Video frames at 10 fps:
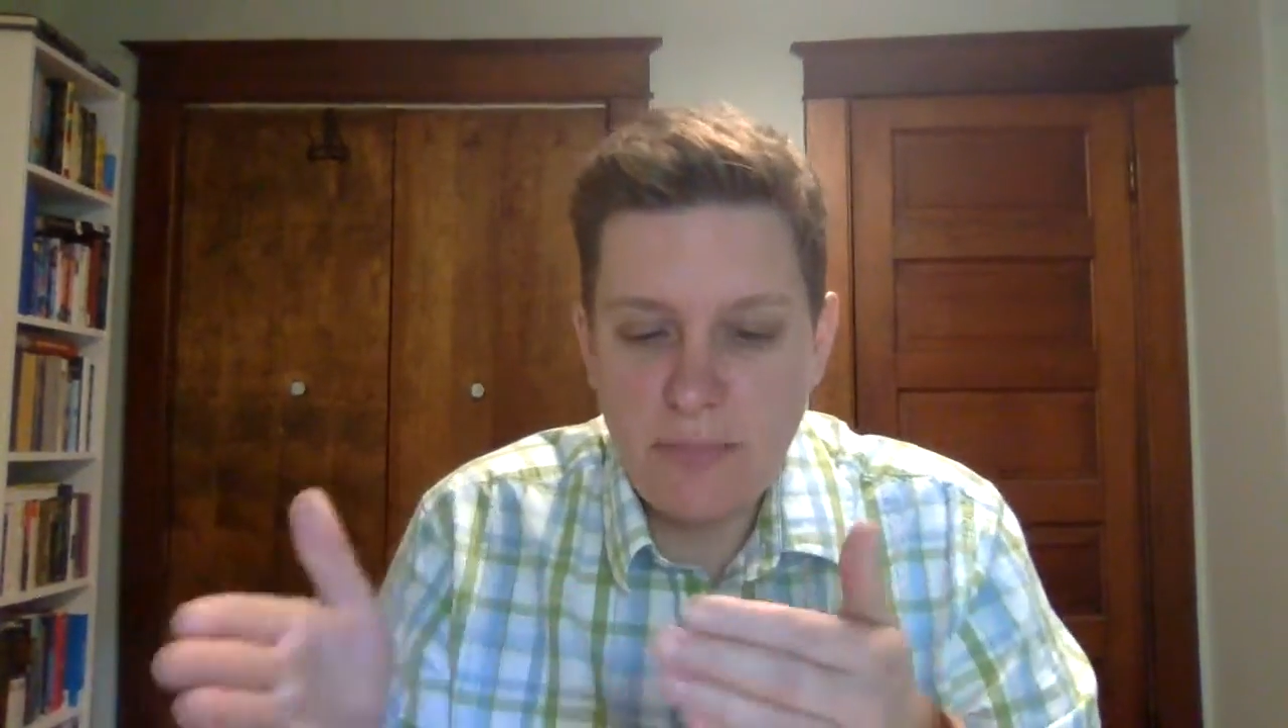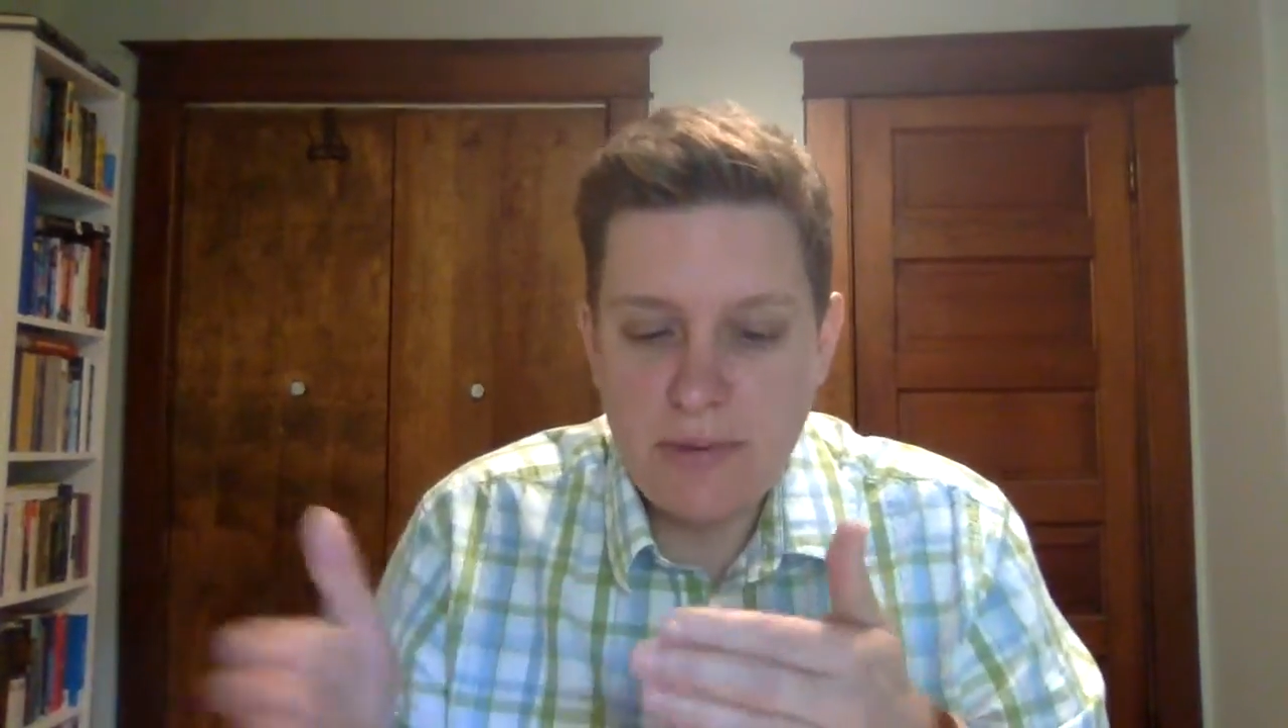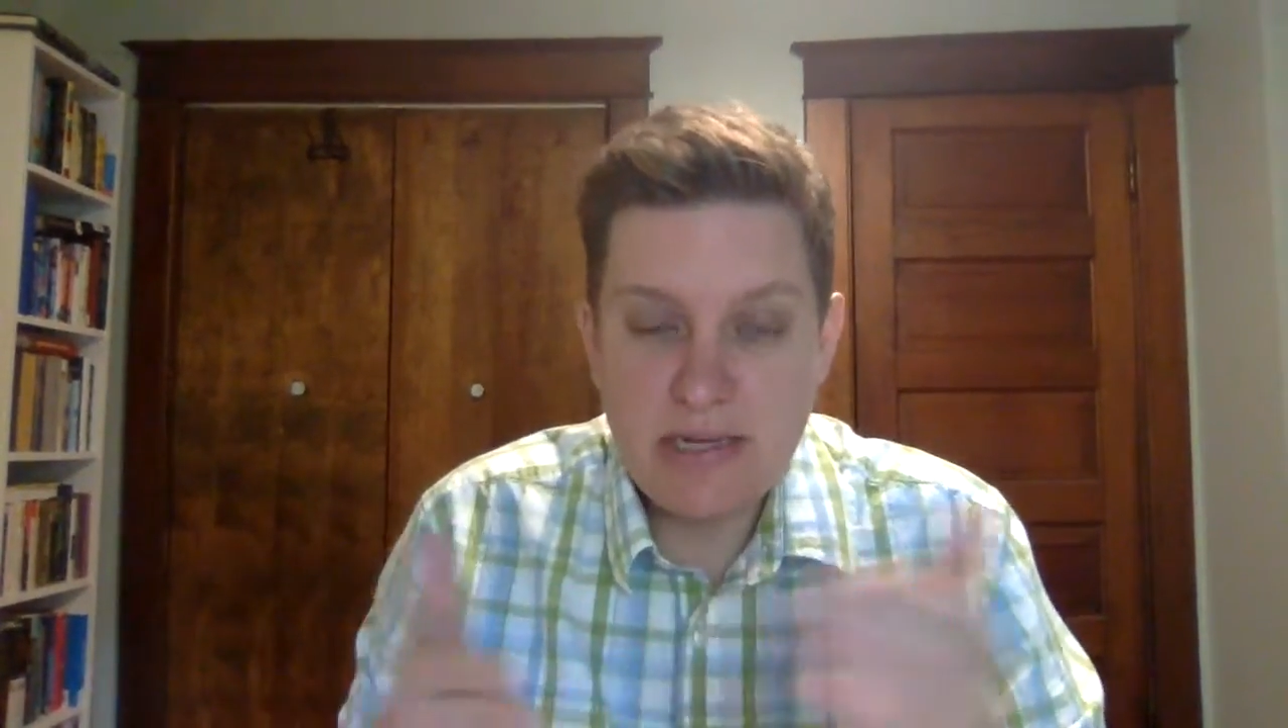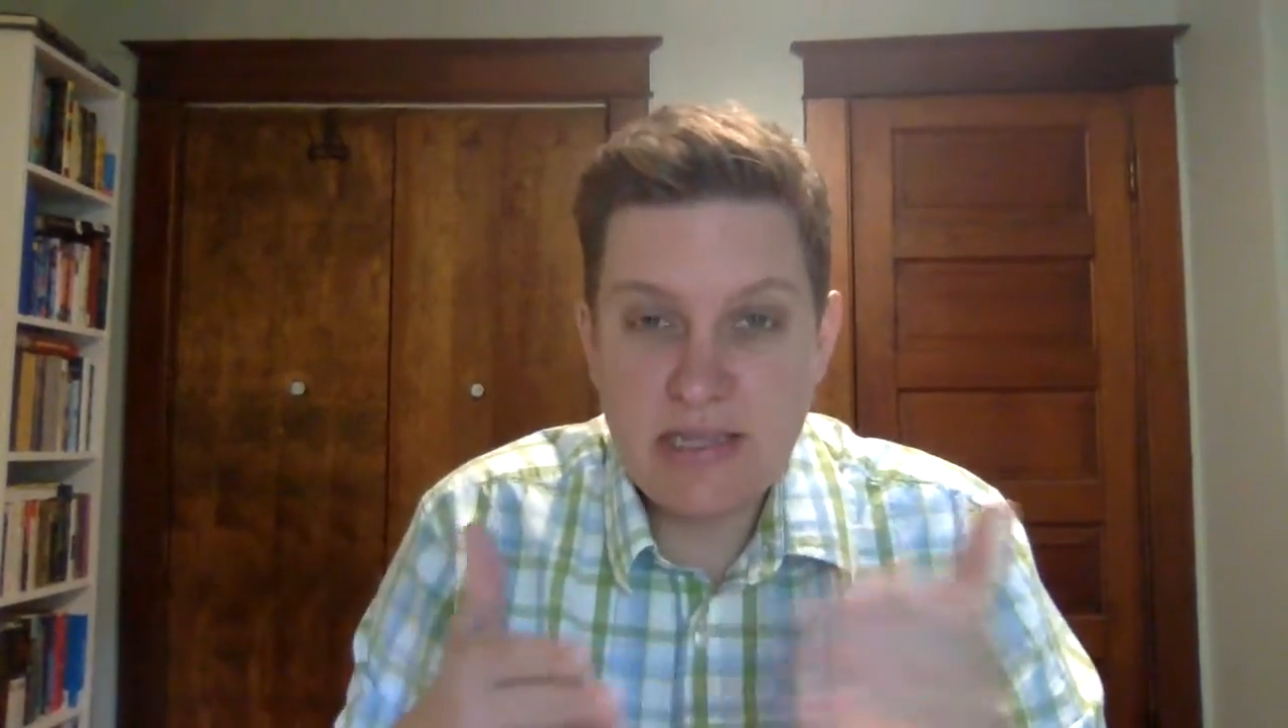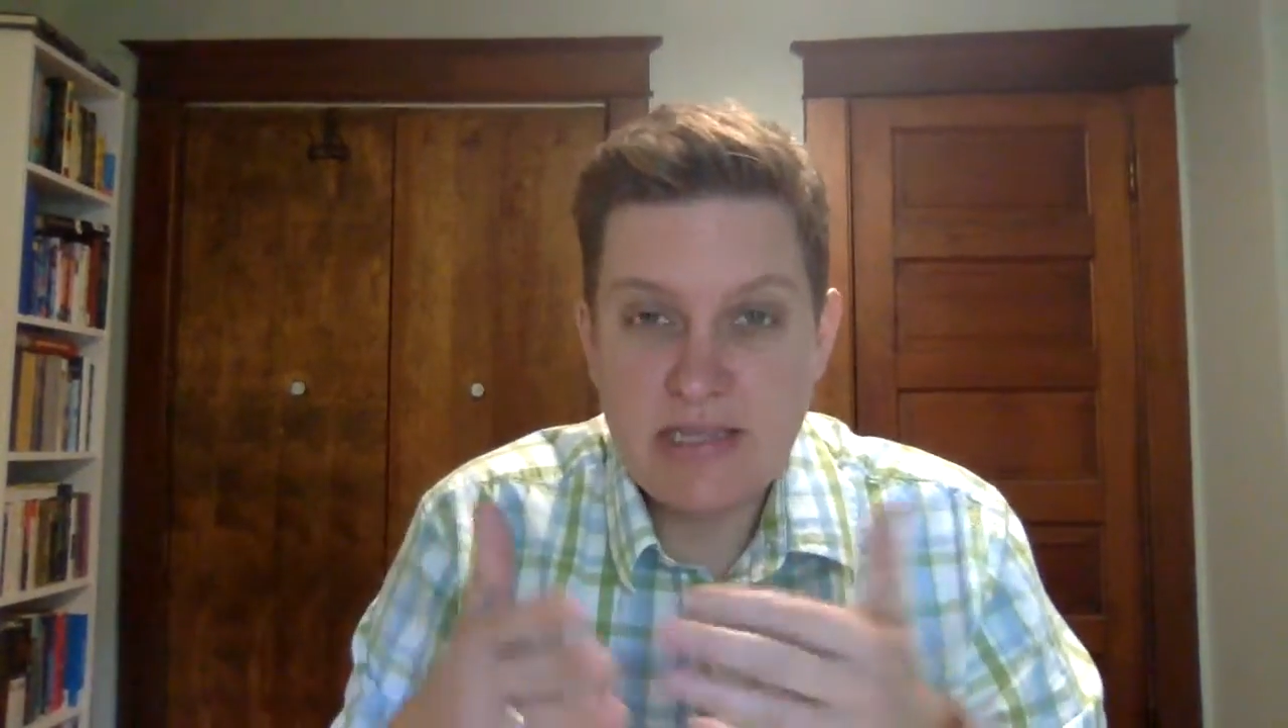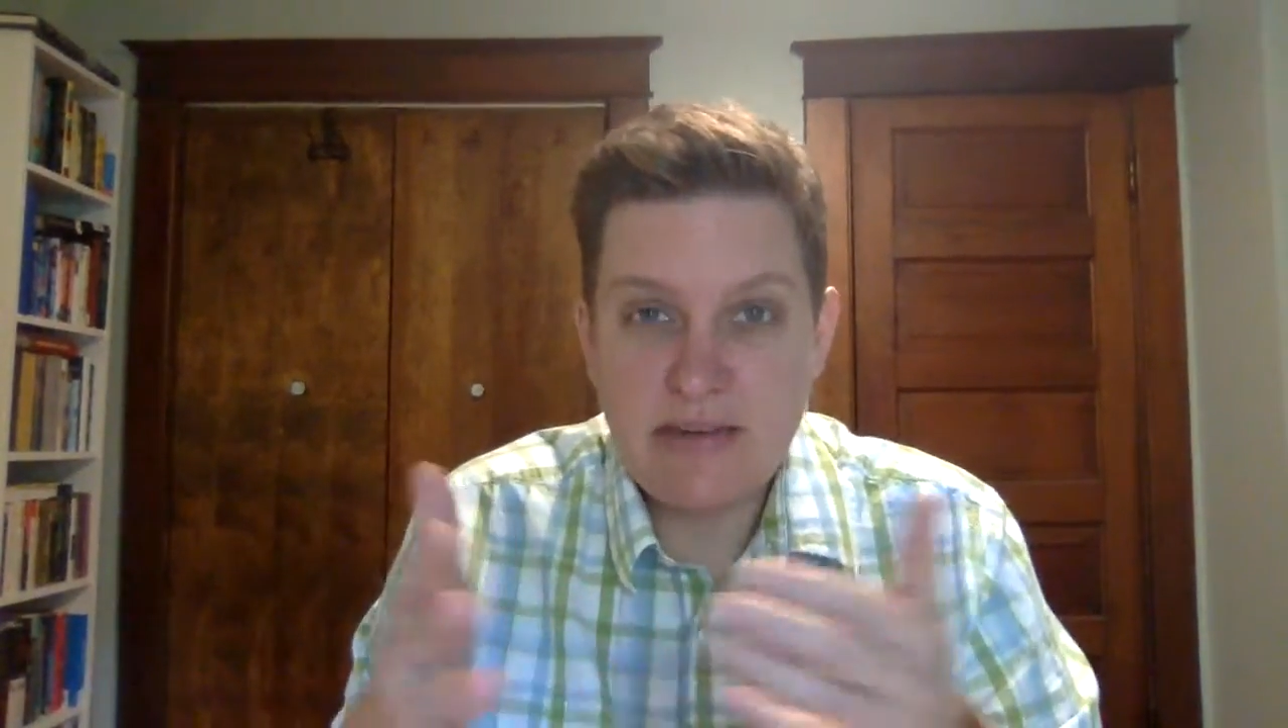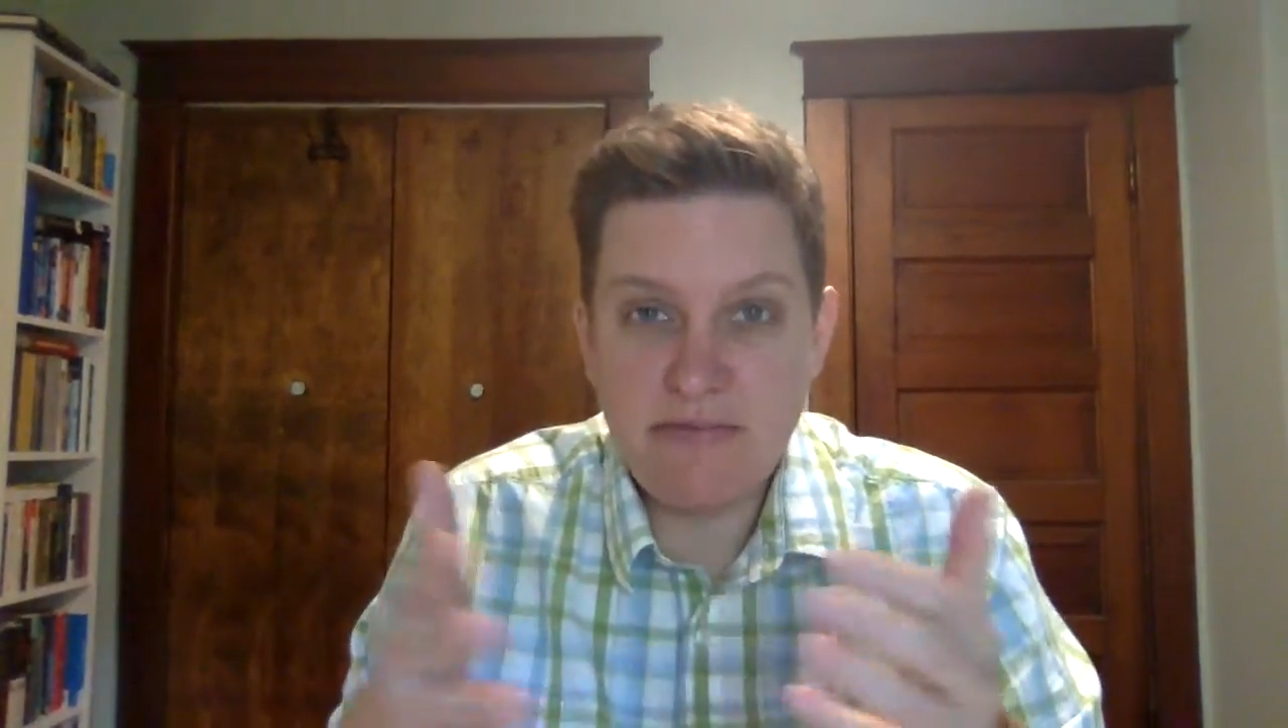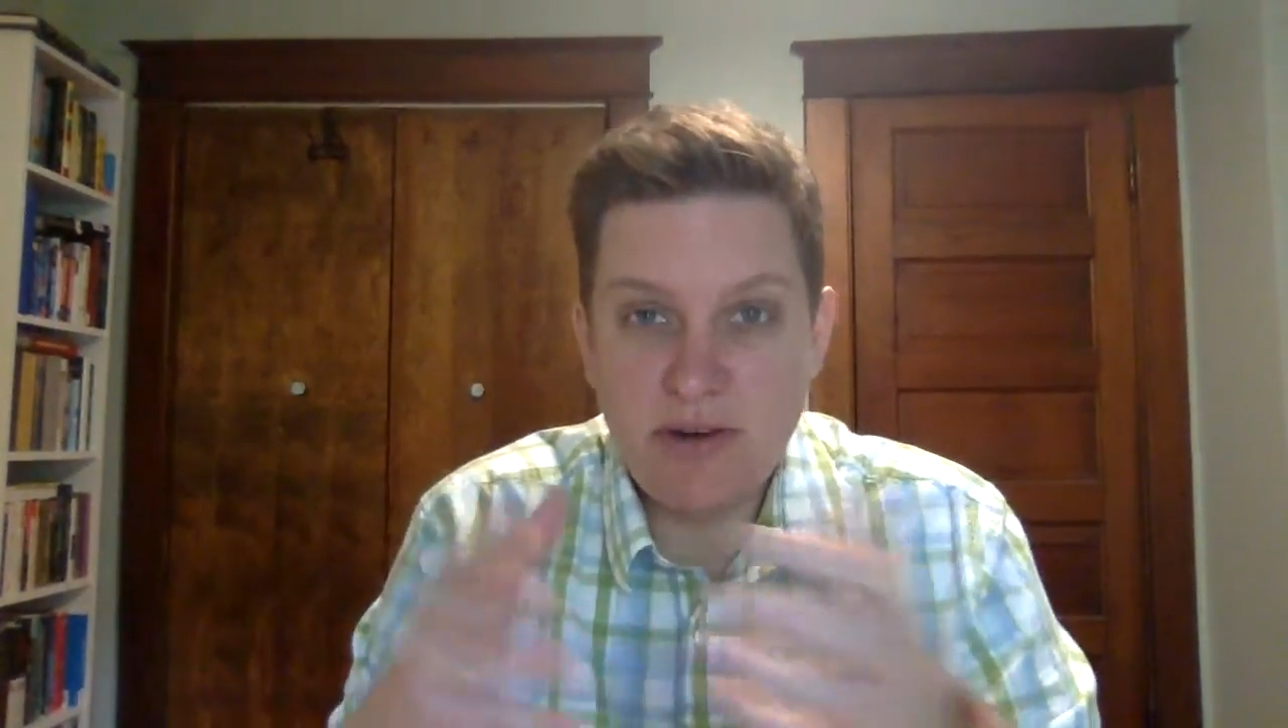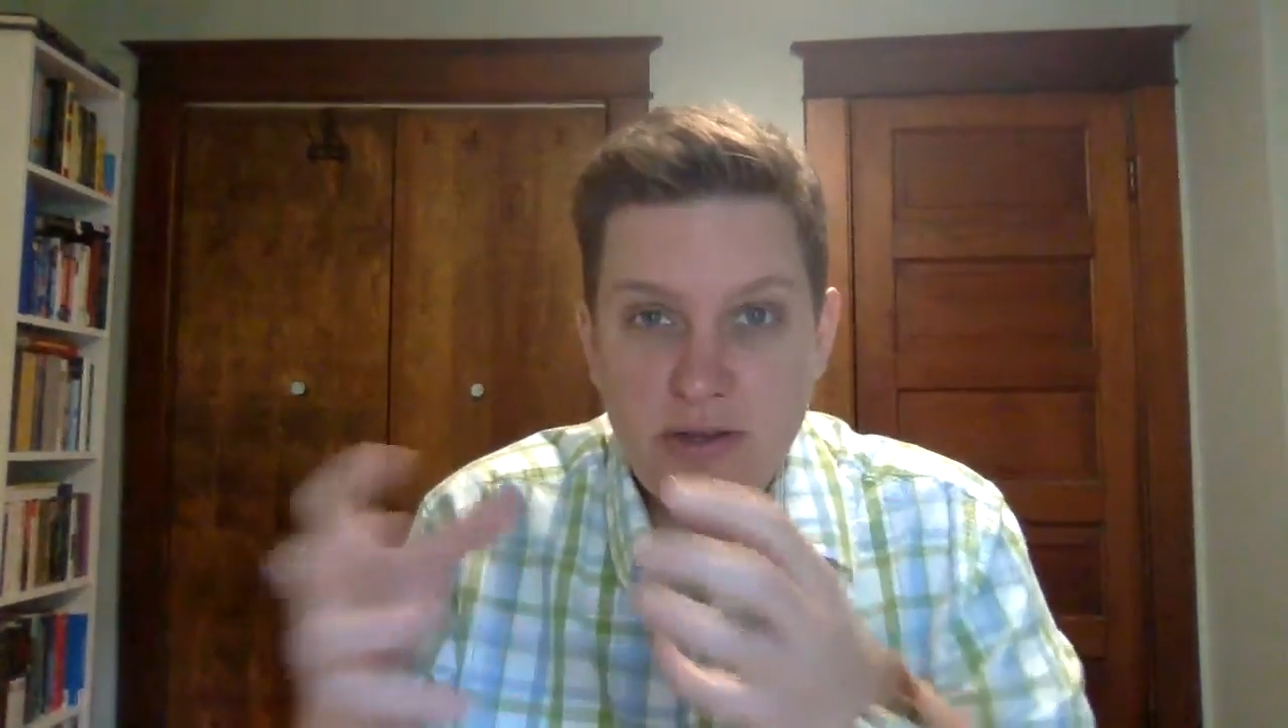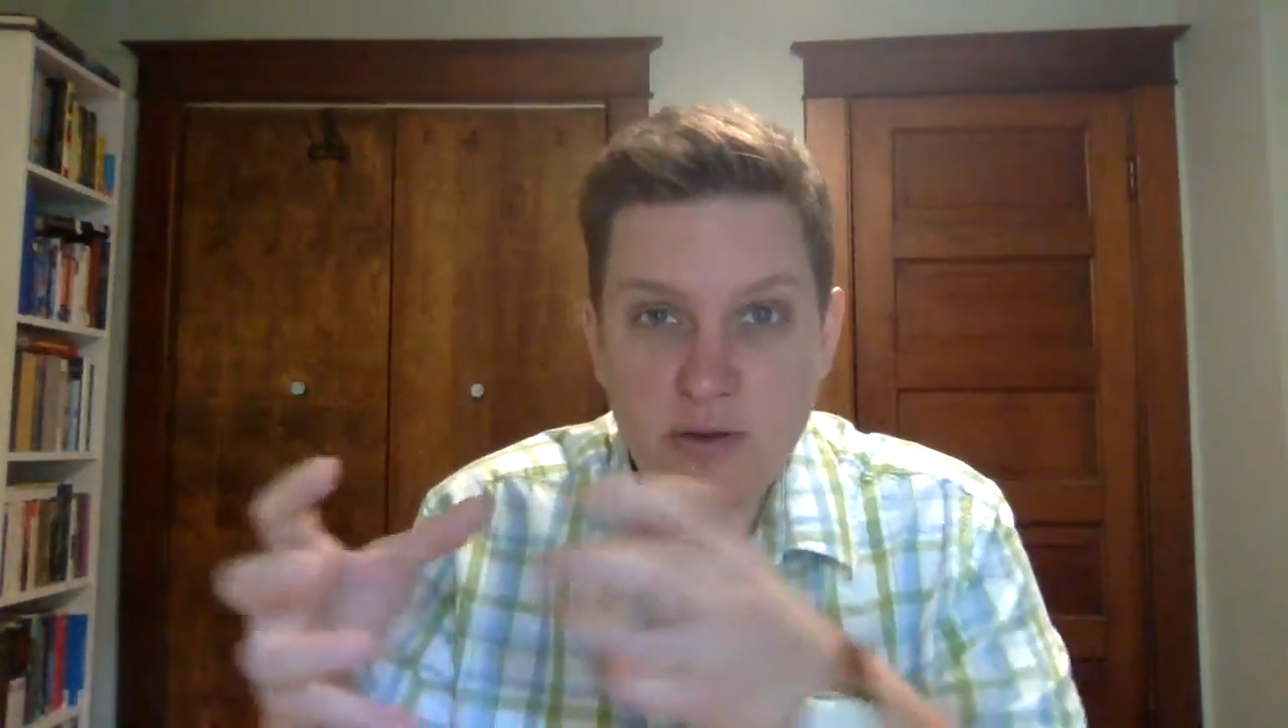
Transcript: up into these different